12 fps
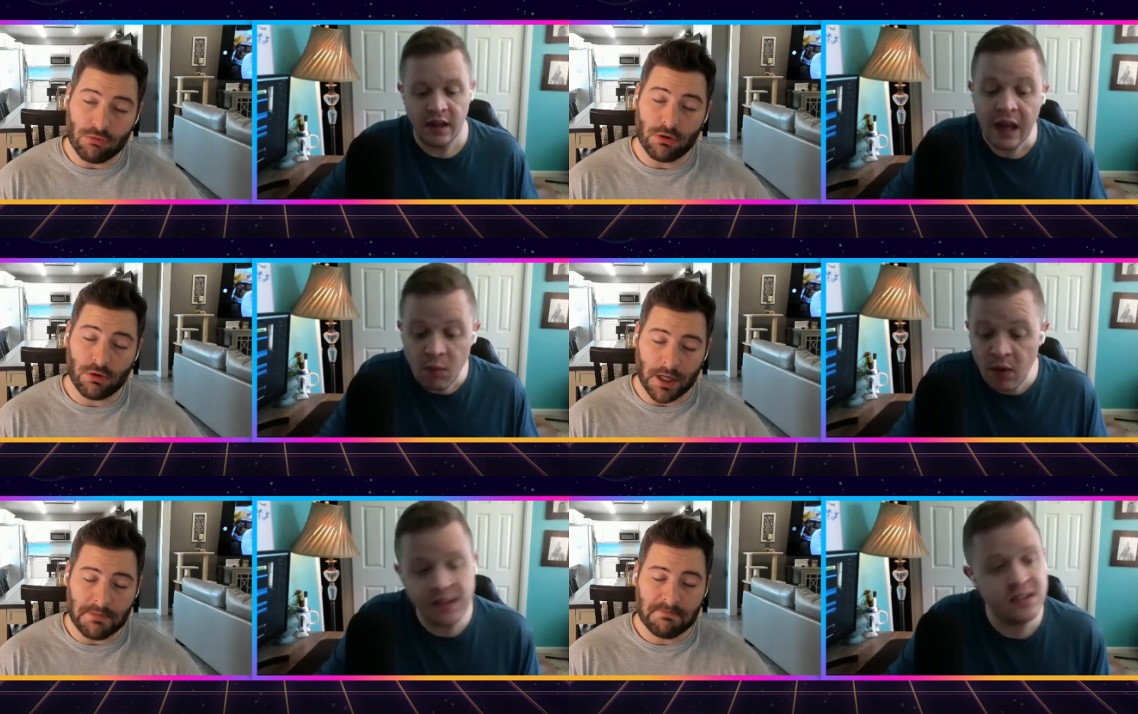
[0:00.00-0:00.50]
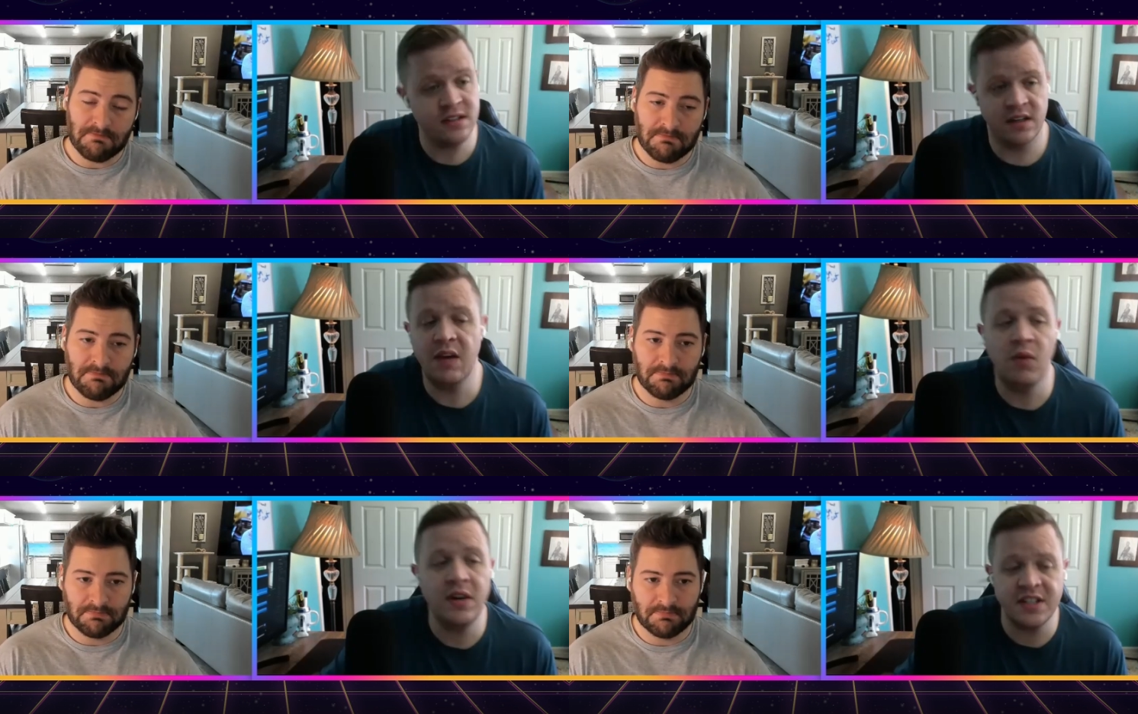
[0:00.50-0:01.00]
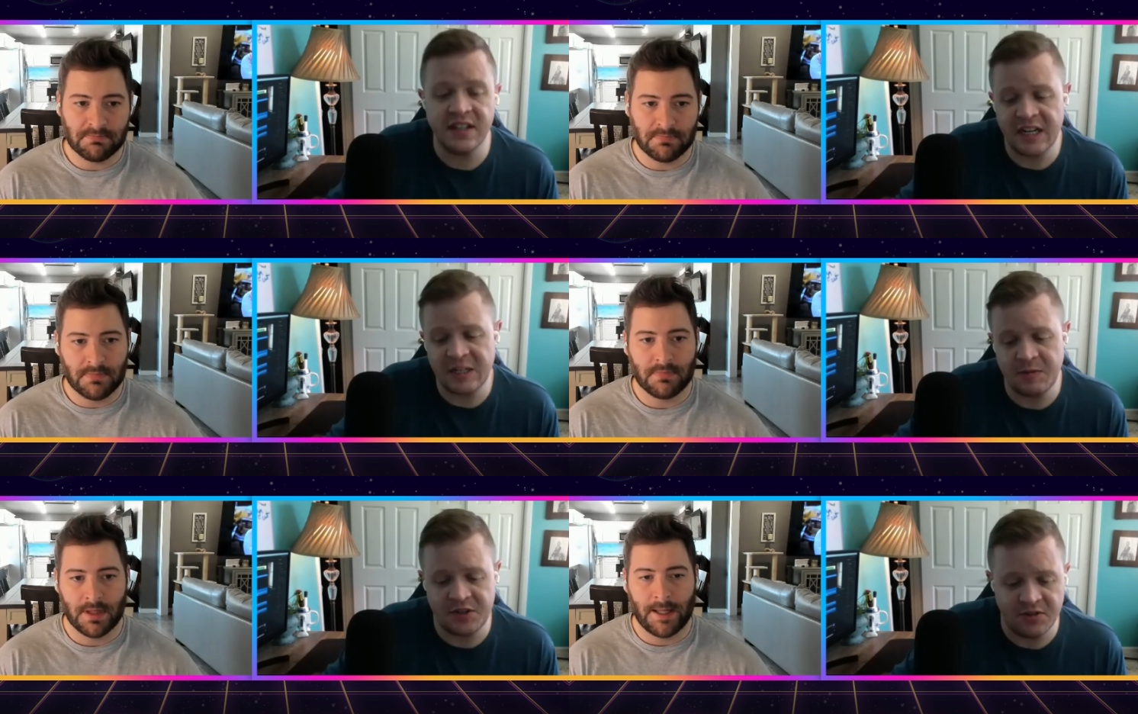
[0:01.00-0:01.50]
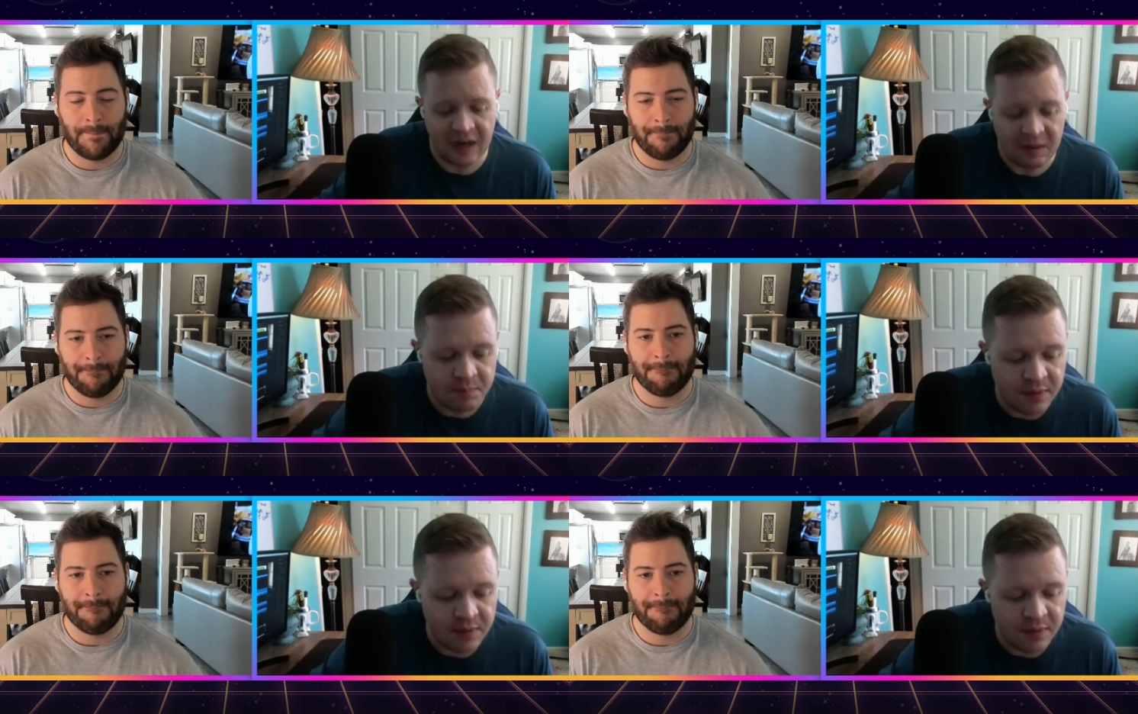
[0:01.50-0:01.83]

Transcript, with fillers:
Speaker 1: okay. It was, it was a nice misdirect.